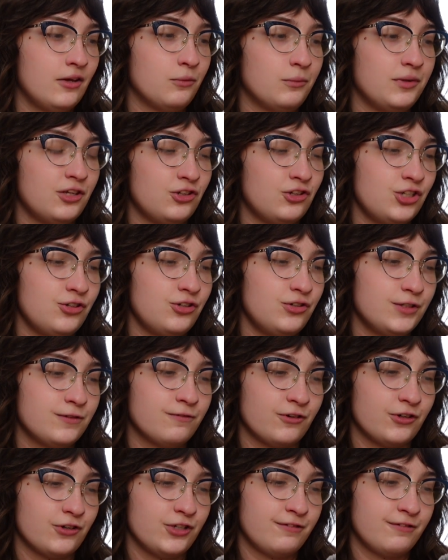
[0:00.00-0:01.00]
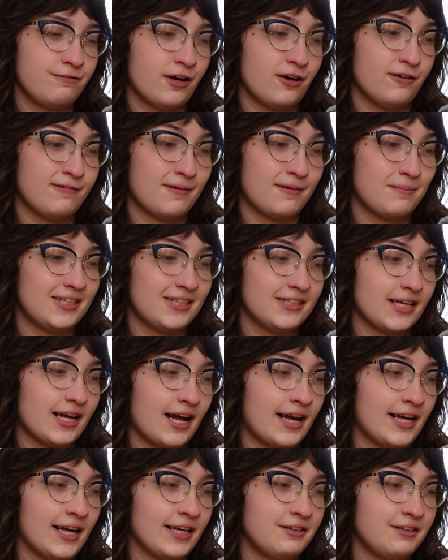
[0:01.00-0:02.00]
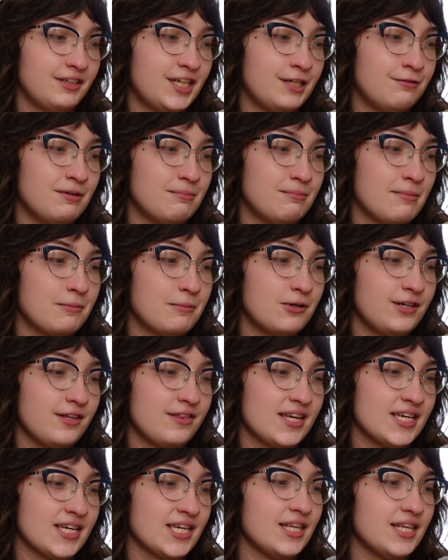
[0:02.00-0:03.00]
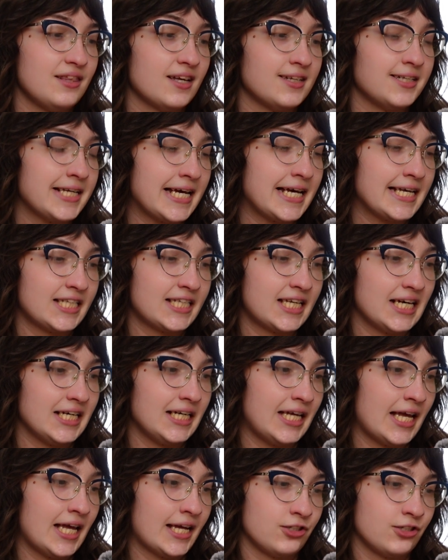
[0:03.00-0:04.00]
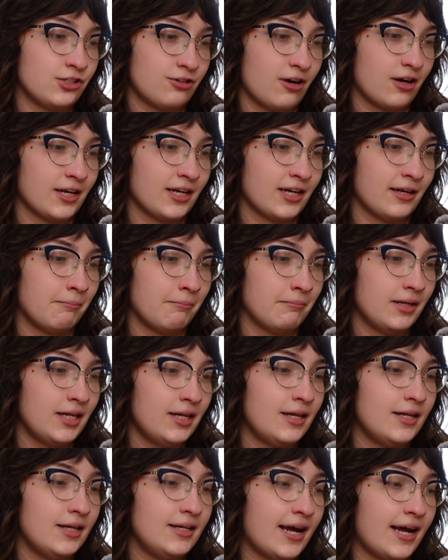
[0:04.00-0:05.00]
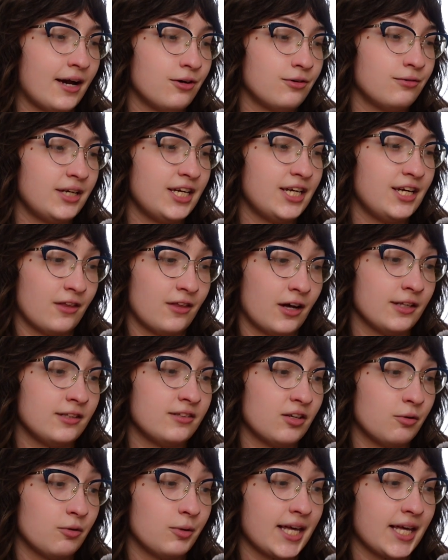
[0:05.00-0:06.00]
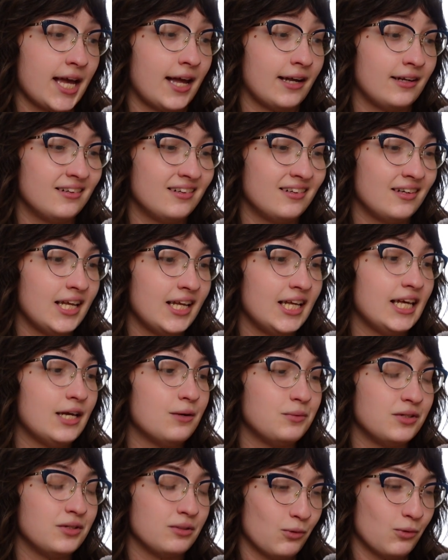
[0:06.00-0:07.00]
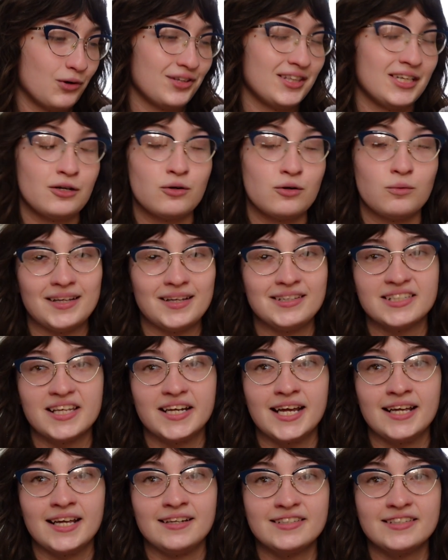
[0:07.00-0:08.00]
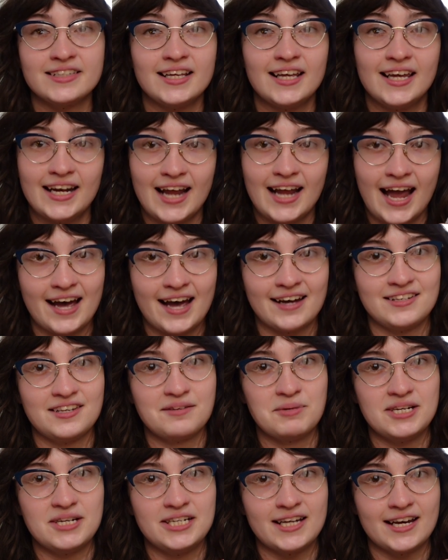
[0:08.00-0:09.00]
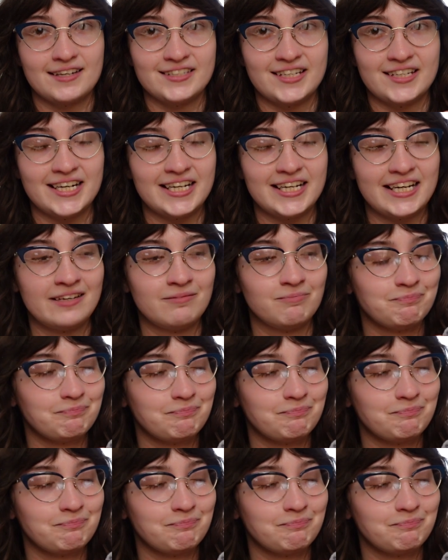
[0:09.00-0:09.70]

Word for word: When the shoes first fell from the sky, he remembered thinking that destiny had struck him. Now he thought so again. It was more than coincidence, it had to be destiny.